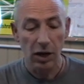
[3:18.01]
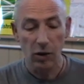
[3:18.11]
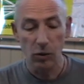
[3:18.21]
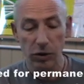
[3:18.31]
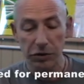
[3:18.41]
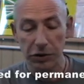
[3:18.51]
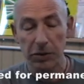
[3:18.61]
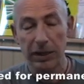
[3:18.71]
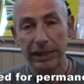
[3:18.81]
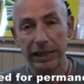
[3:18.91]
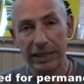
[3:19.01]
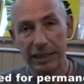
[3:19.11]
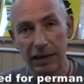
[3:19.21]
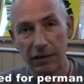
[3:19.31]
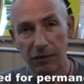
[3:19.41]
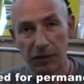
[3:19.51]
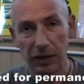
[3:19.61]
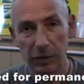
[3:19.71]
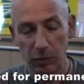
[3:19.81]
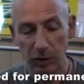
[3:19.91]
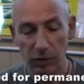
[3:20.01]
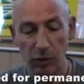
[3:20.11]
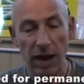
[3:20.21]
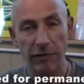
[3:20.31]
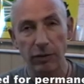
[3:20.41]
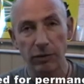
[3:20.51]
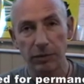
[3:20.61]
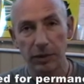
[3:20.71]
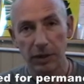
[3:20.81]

And all you do is then fill it with gravel,